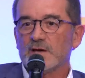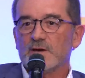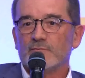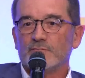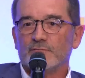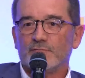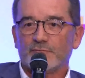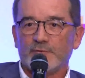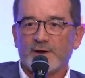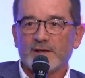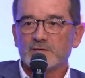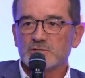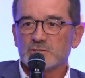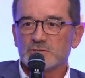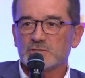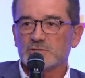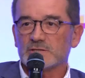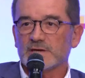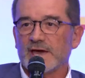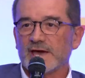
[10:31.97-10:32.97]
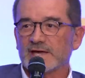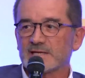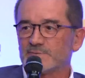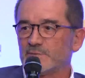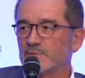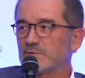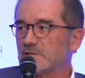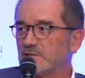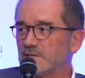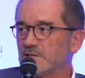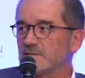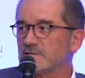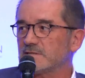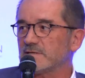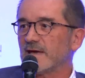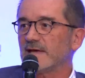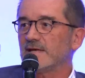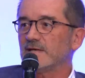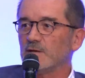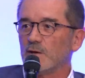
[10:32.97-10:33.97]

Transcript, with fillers: French expertise and